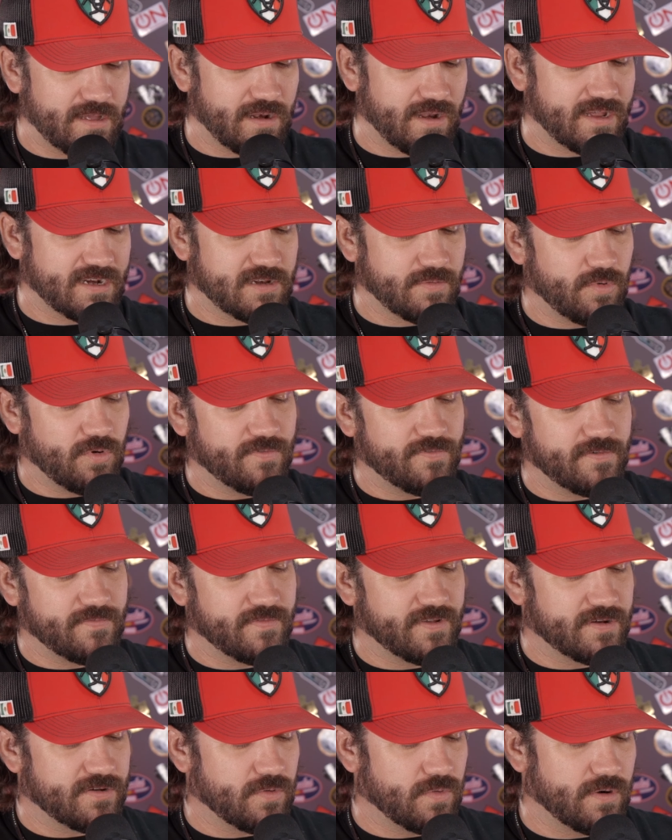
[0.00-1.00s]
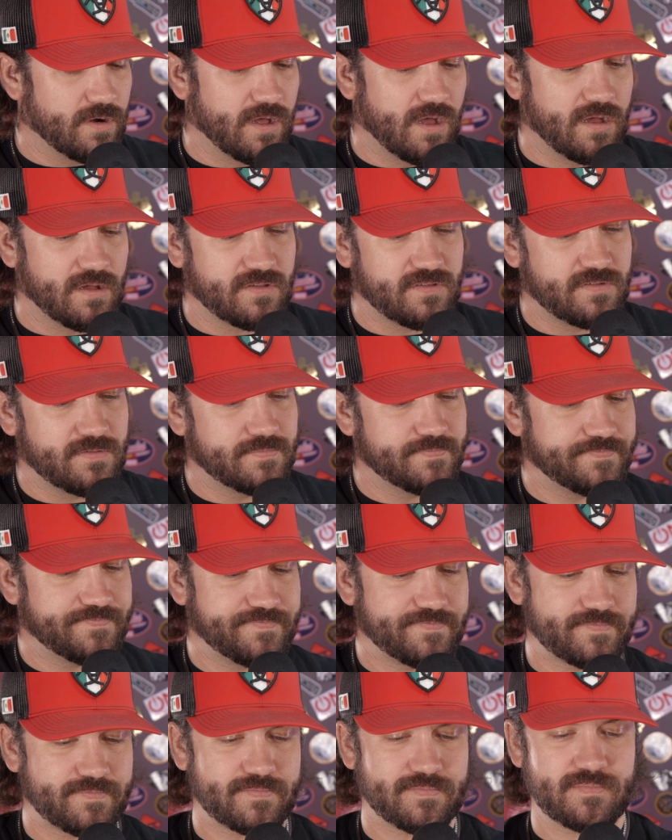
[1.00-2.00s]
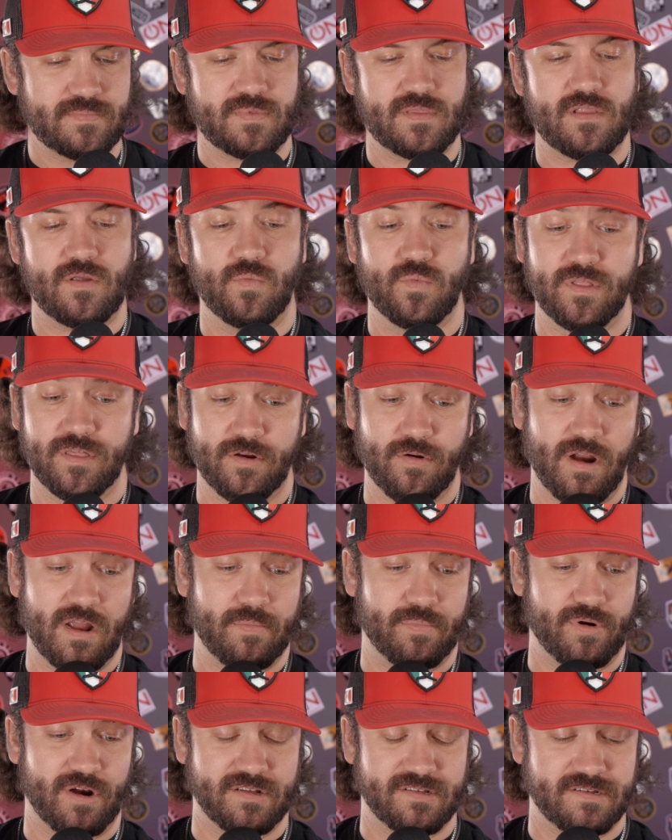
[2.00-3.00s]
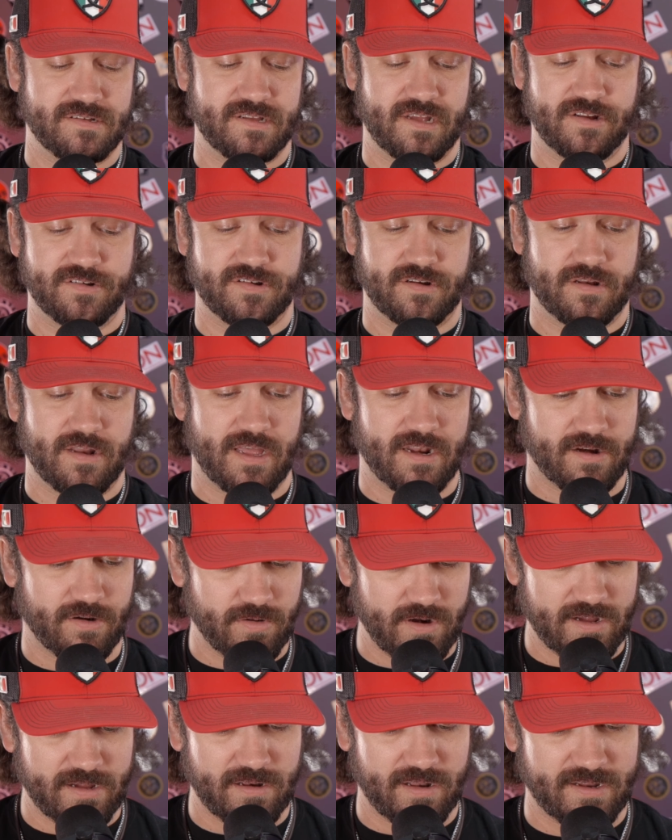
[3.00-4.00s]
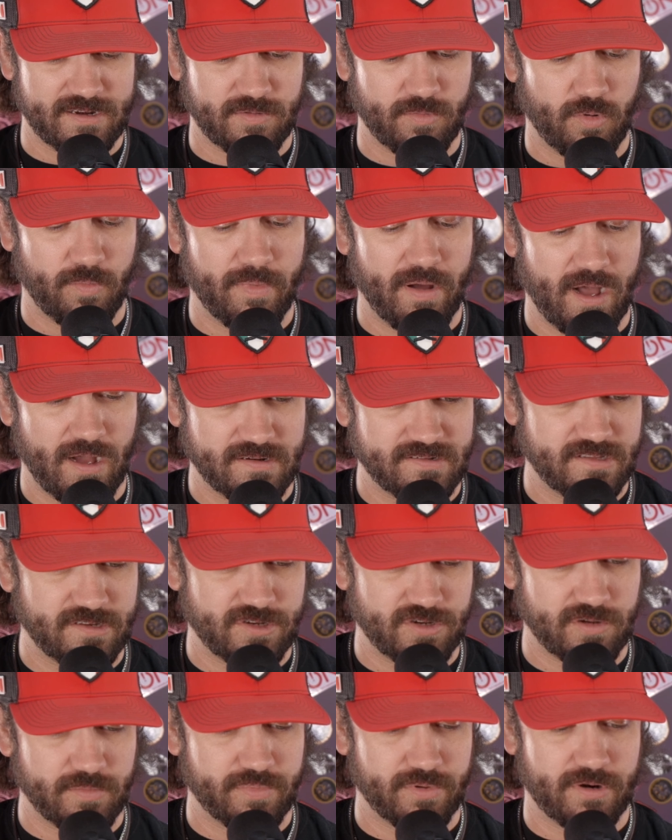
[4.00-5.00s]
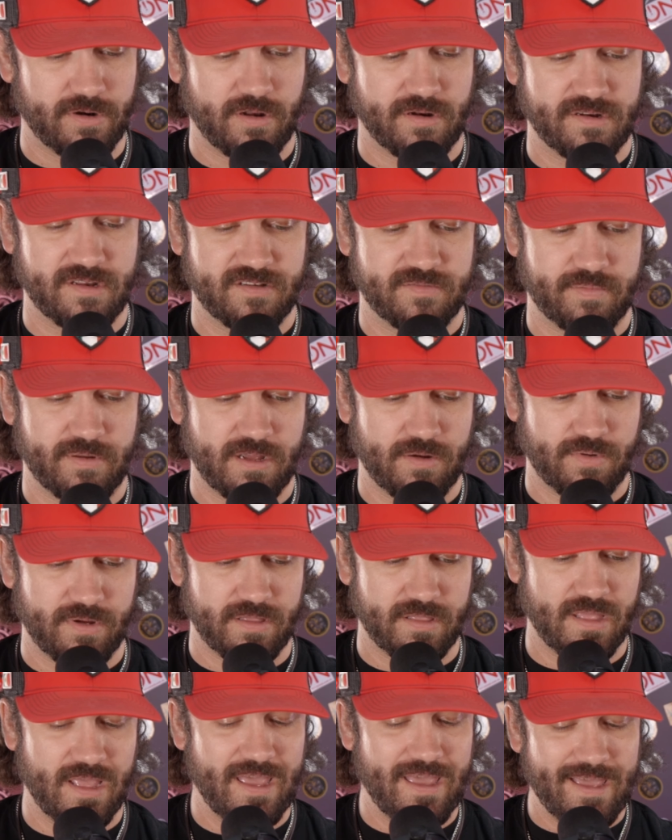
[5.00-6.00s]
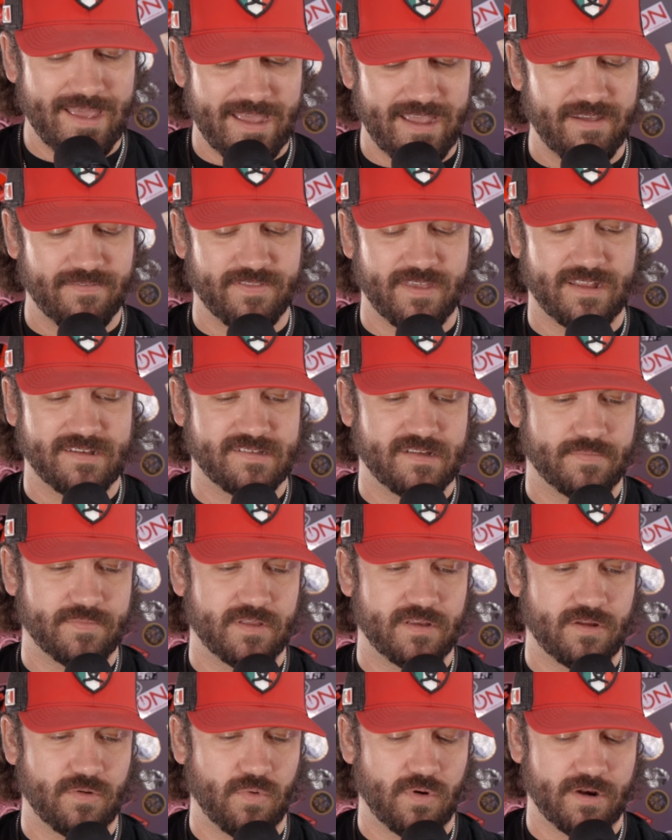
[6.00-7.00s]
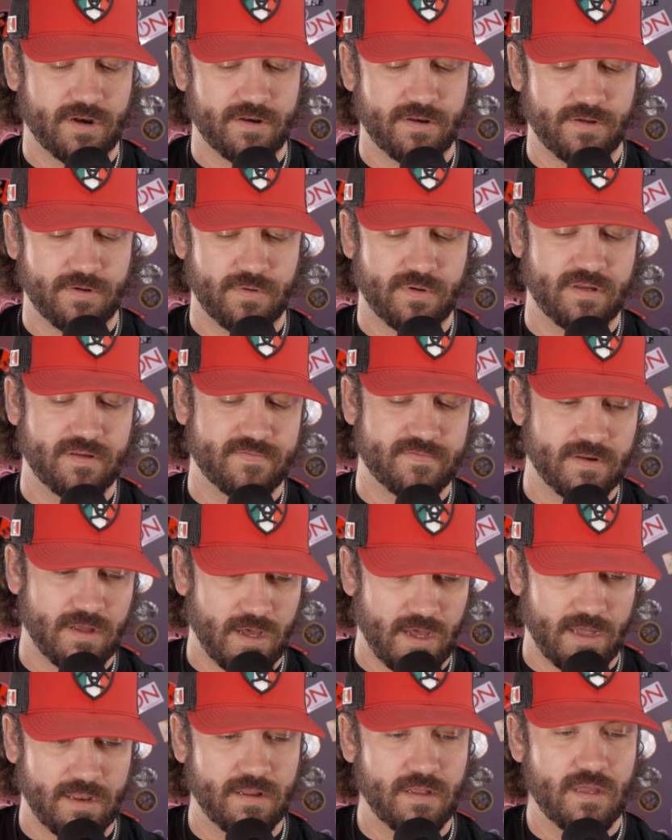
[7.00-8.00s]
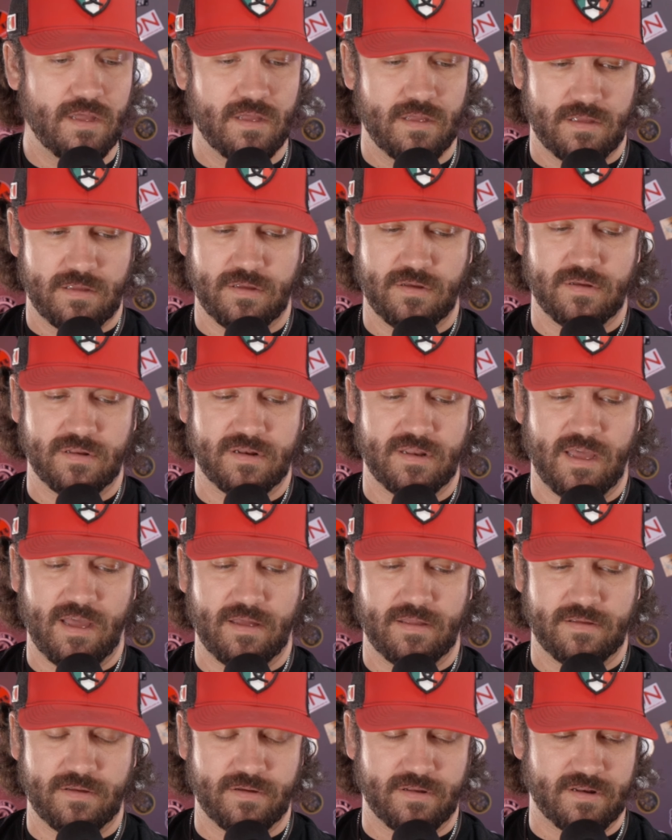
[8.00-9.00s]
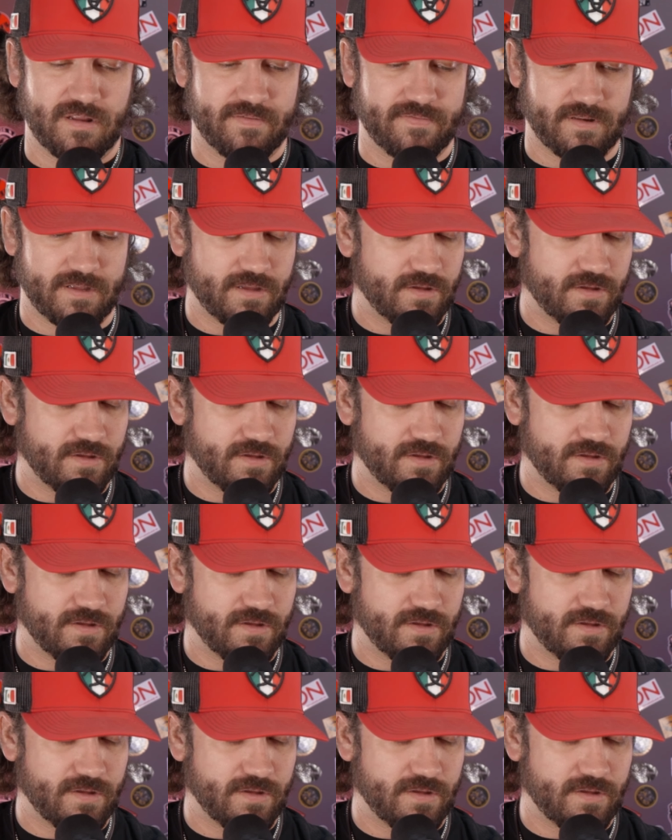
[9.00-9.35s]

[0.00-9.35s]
collectible from Victorinox. With a great presentation and a great collectible box that you can put it on display with, if that's something you want to do. If not, you can you can definitely